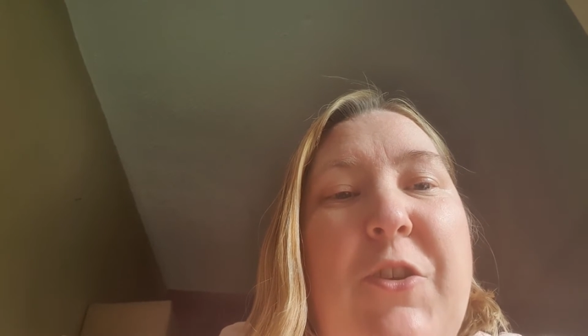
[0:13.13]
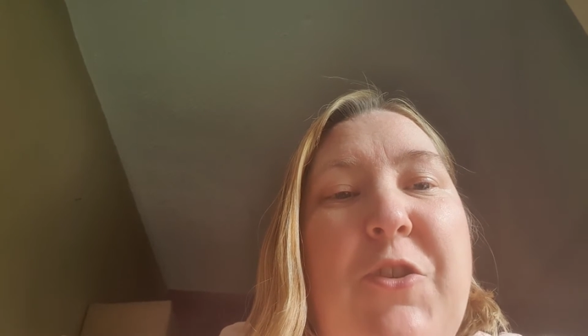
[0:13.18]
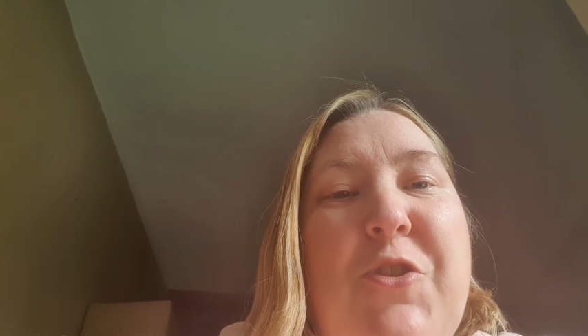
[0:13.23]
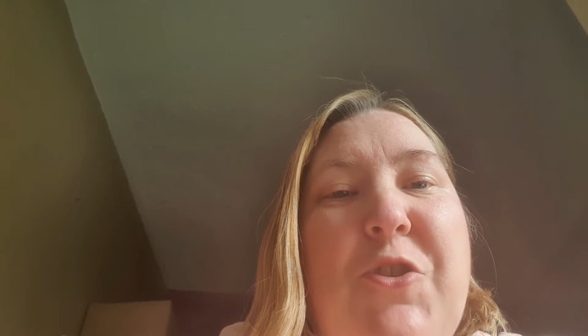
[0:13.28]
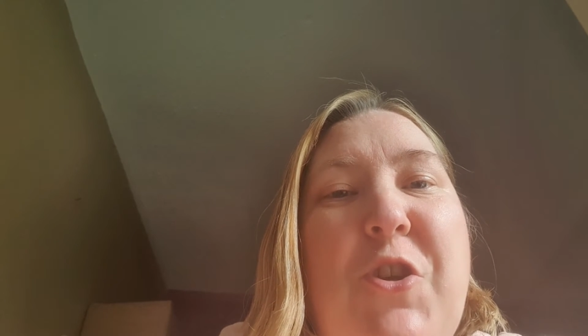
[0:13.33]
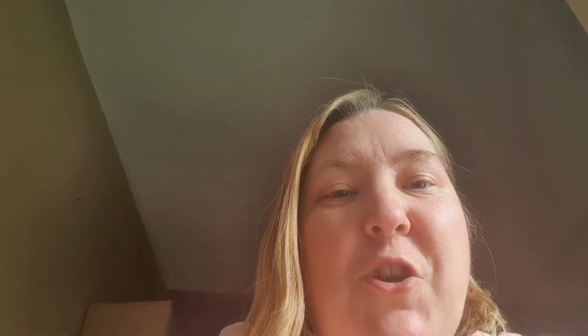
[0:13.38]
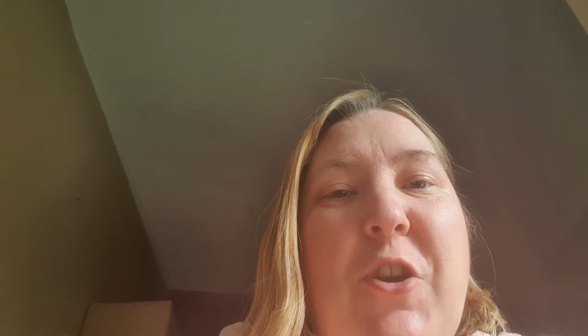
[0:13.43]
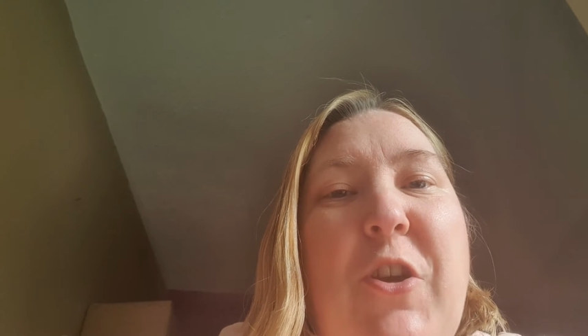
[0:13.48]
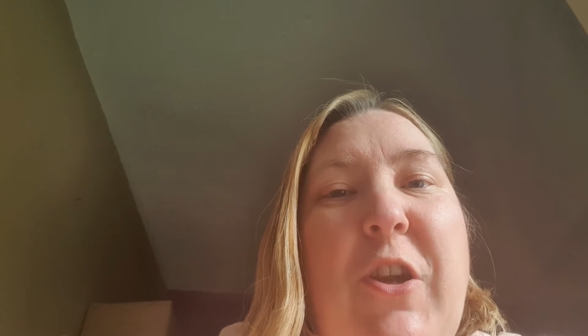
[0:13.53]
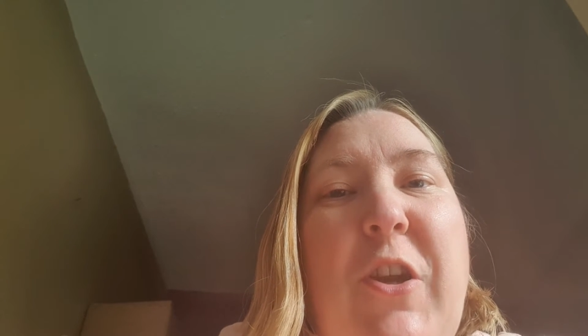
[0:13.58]

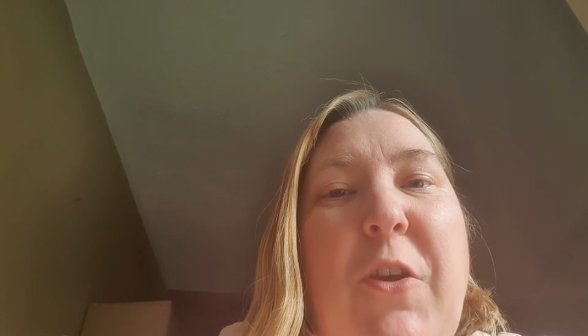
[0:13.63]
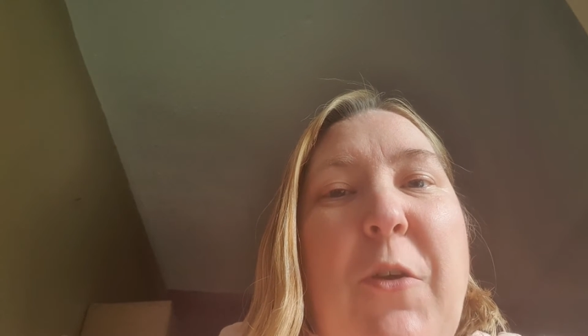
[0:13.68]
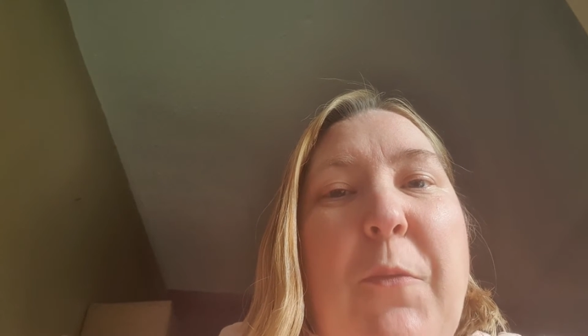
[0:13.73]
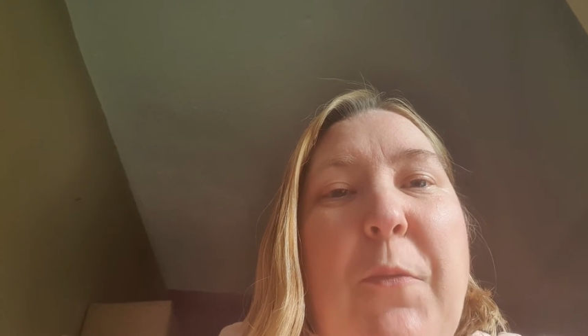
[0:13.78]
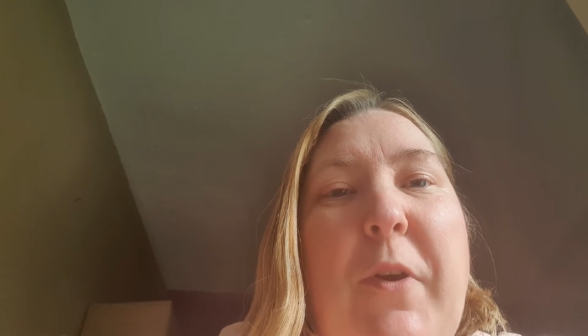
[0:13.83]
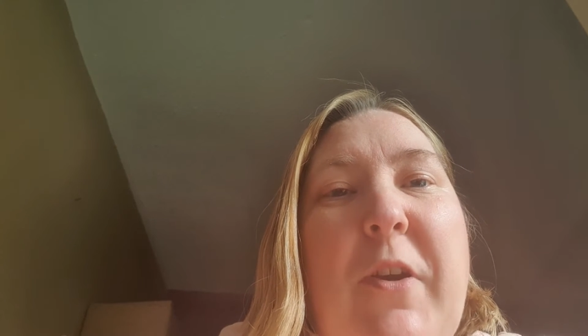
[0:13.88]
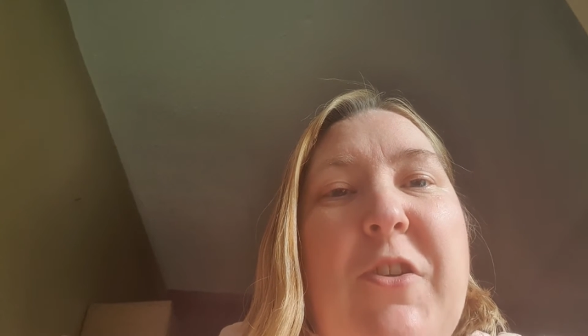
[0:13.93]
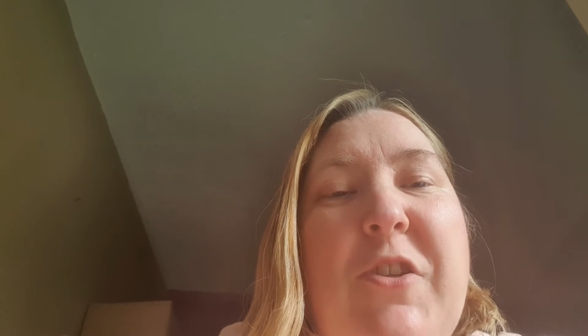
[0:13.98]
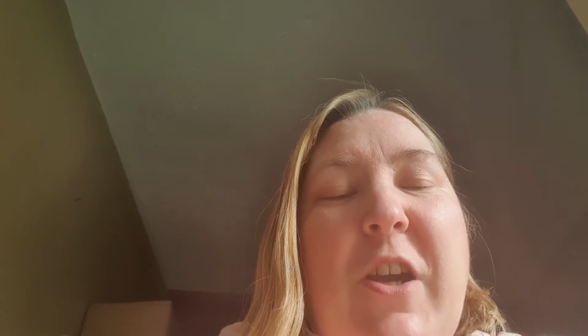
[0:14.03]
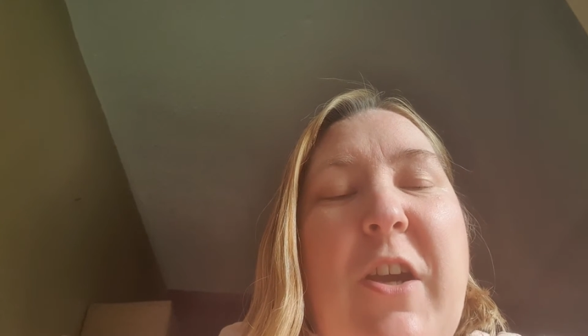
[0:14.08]
journey on
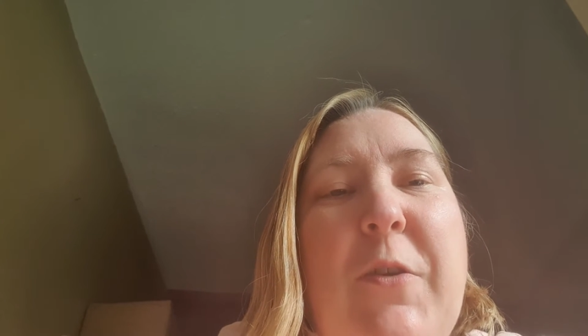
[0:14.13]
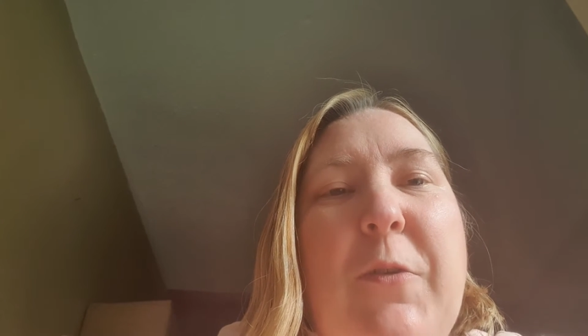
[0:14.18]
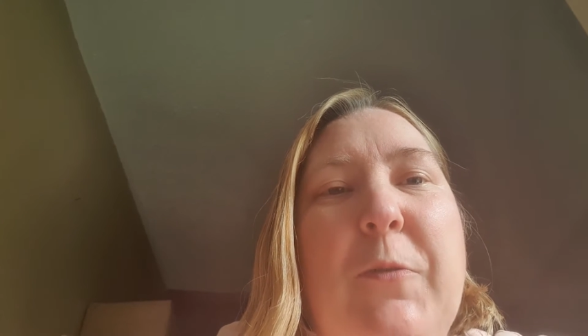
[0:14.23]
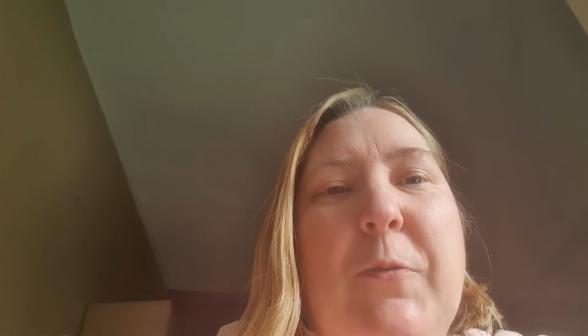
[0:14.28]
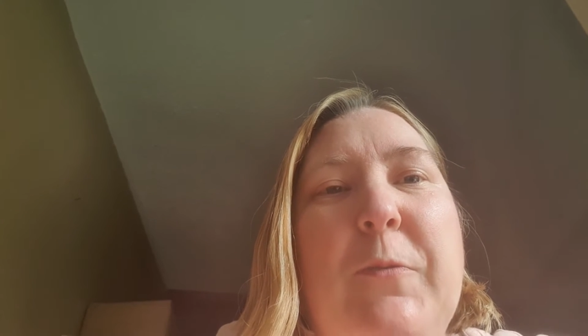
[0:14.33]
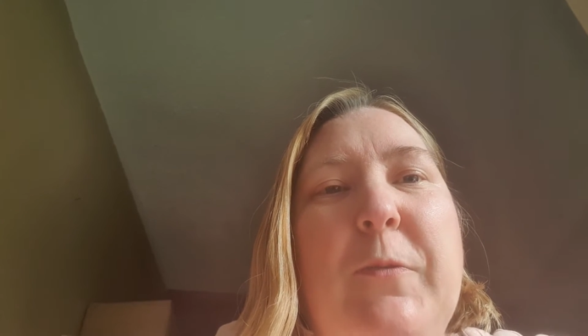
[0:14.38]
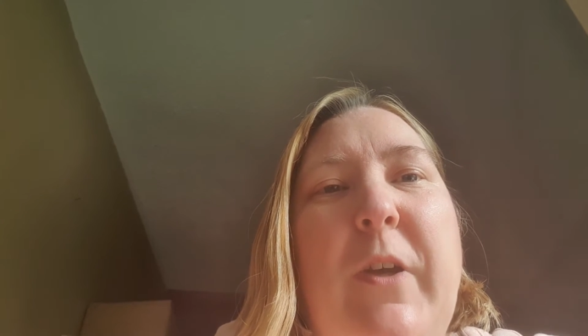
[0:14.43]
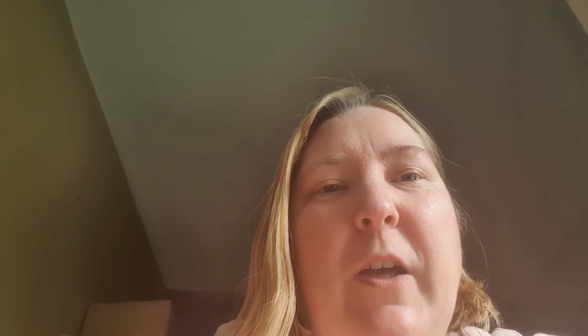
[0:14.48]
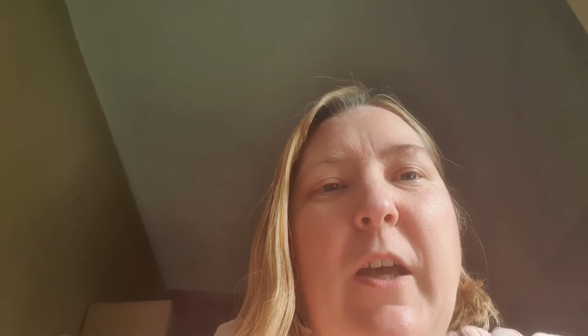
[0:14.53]
my channel.